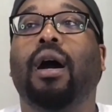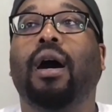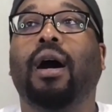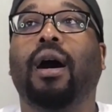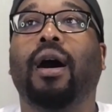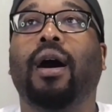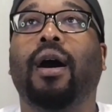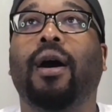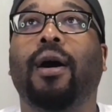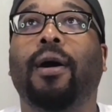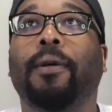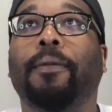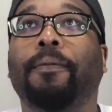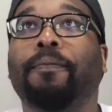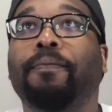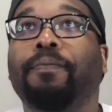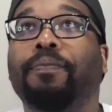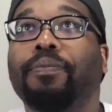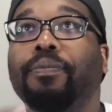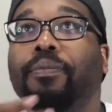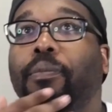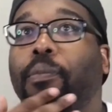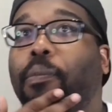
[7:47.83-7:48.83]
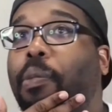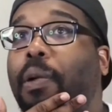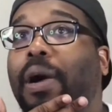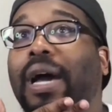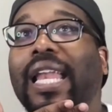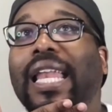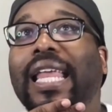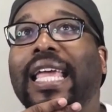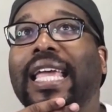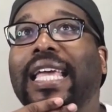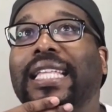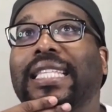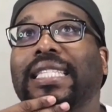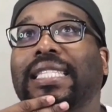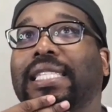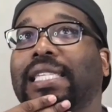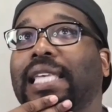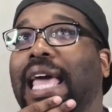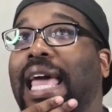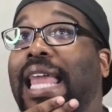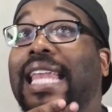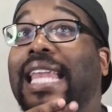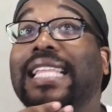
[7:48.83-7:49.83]
um but
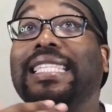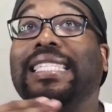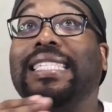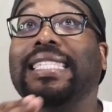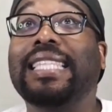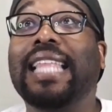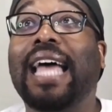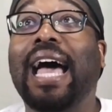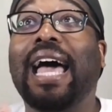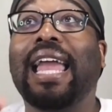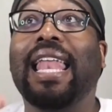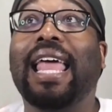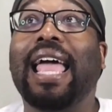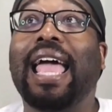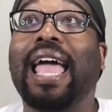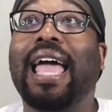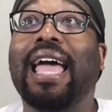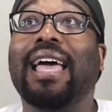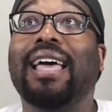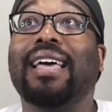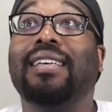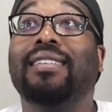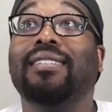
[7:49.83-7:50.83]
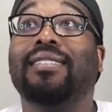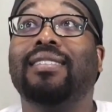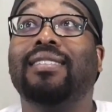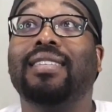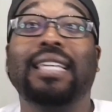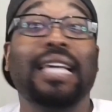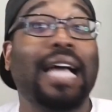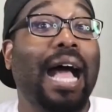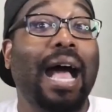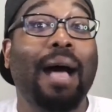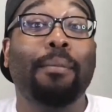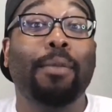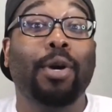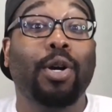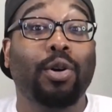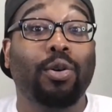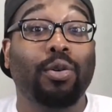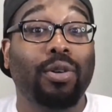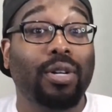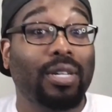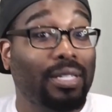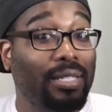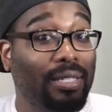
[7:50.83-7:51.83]
it's and it's not as
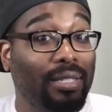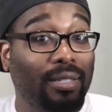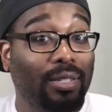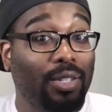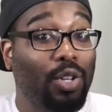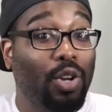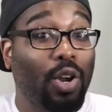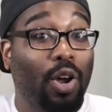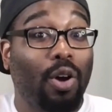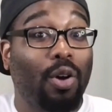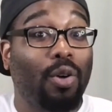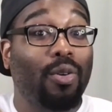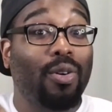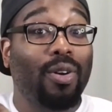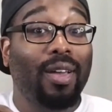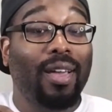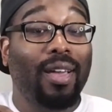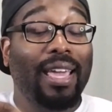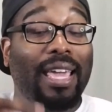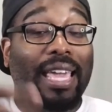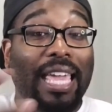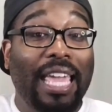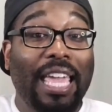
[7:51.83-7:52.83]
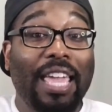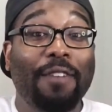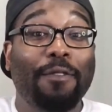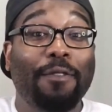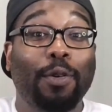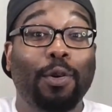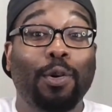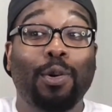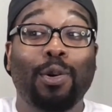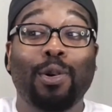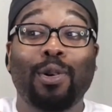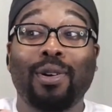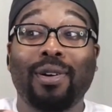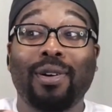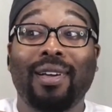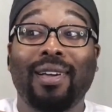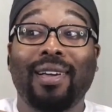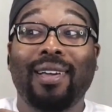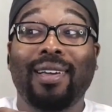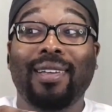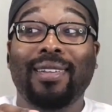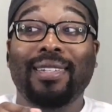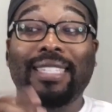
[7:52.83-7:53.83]
comical because you know evil
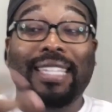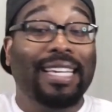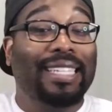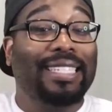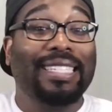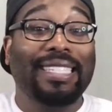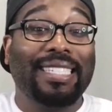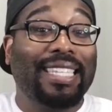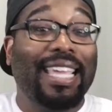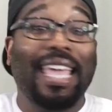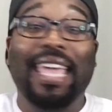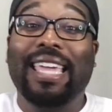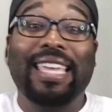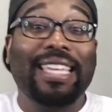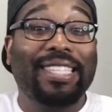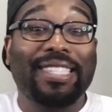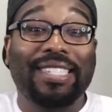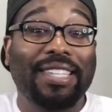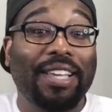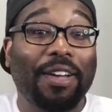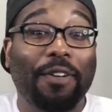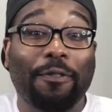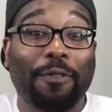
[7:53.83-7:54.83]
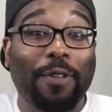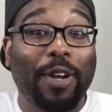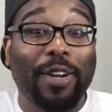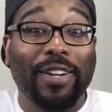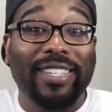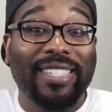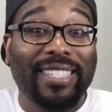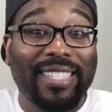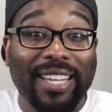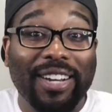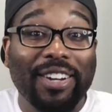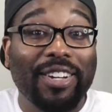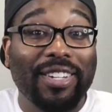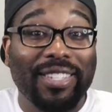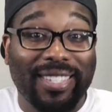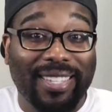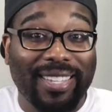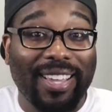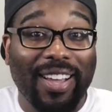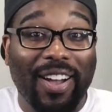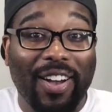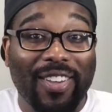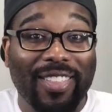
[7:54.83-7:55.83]
doesn't take itself very
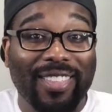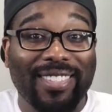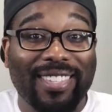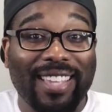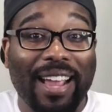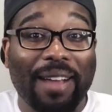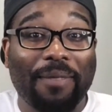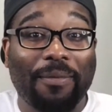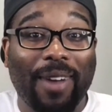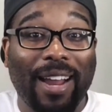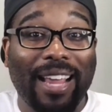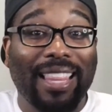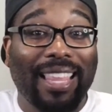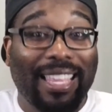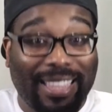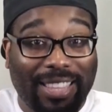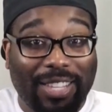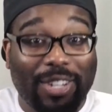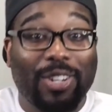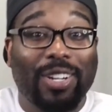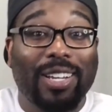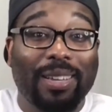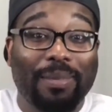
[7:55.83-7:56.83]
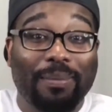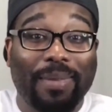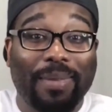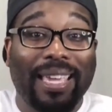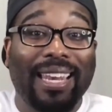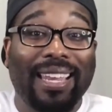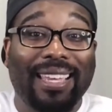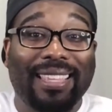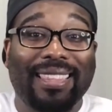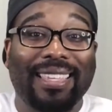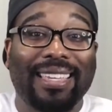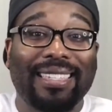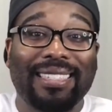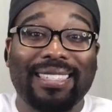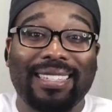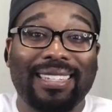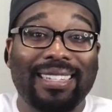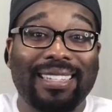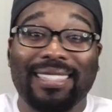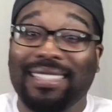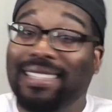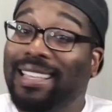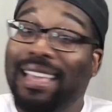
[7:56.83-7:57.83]
seriously all the time right like there are comedic things
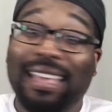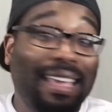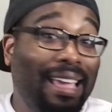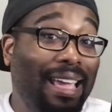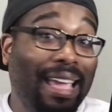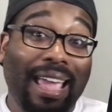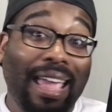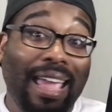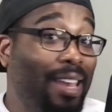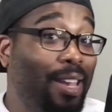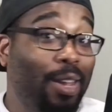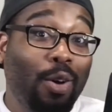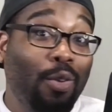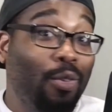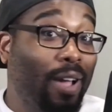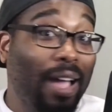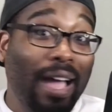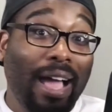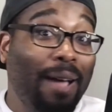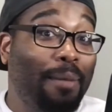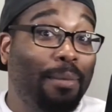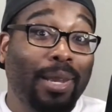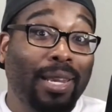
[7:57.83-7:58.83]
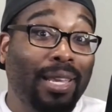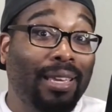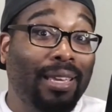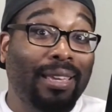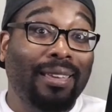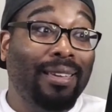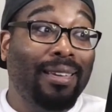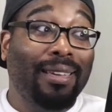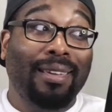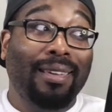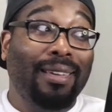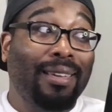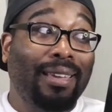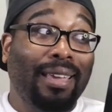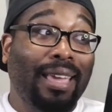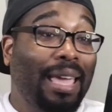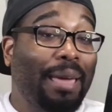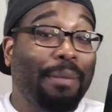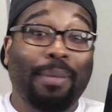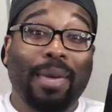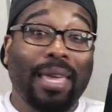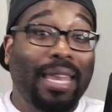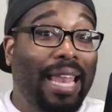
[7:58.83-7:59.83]
in this ain't no comedy
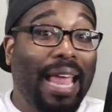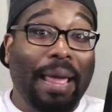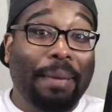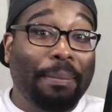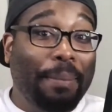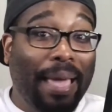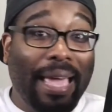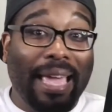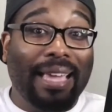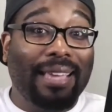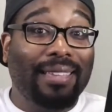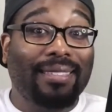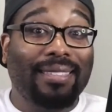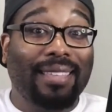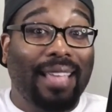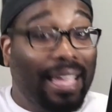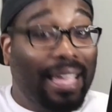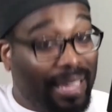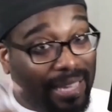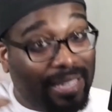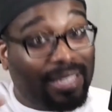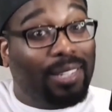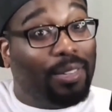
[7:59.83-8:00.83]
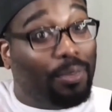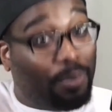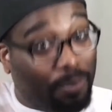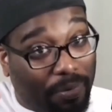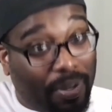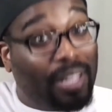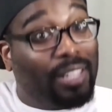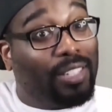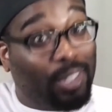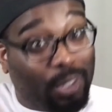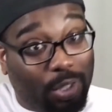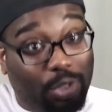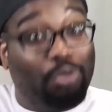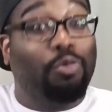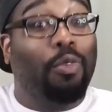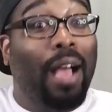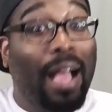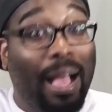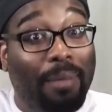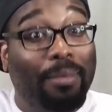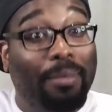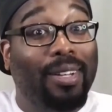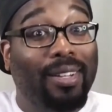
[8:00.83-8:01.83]
in Midnight Mass. Like it's a it's a
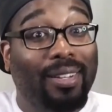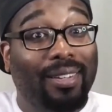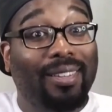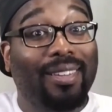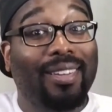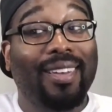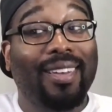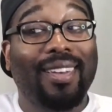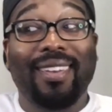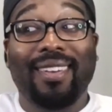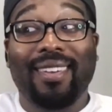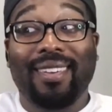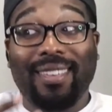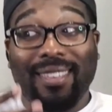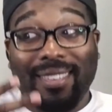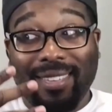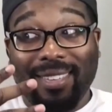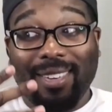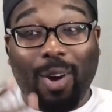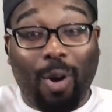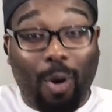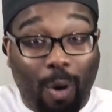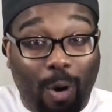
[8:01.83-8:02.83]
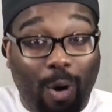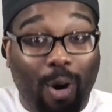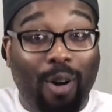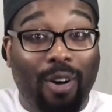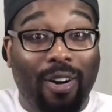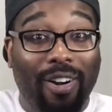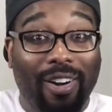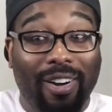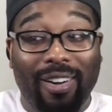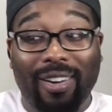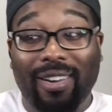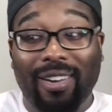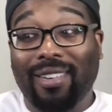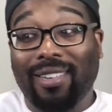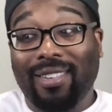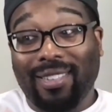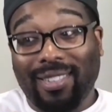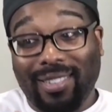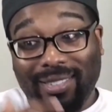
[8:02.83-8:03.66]
drama horror